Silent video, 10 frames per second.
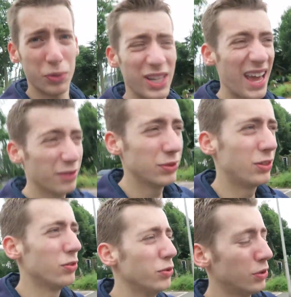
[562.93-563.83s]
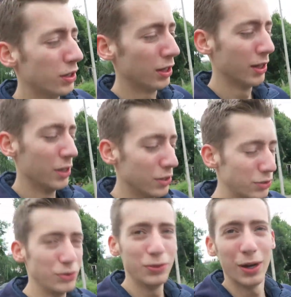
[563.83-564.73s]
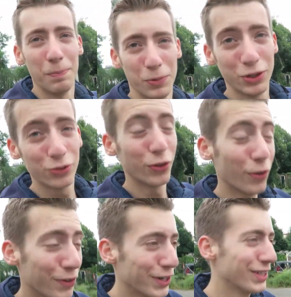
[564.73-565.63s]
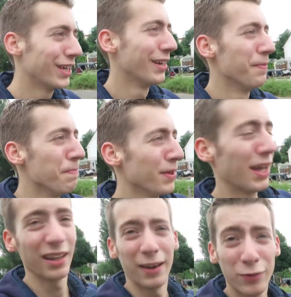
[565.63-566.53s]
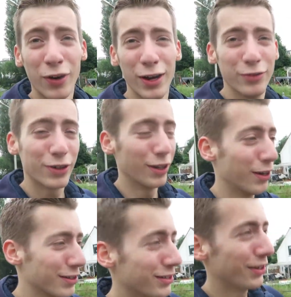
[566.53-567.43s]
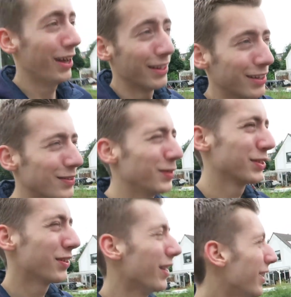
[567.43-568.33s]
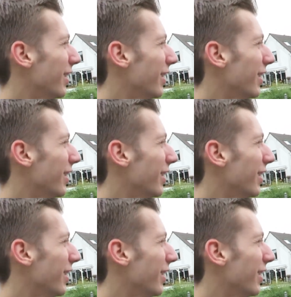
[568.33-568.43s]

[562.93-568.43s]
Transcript: pretty heavy to push forward, at like 5 o'clock. So yeah, that was quite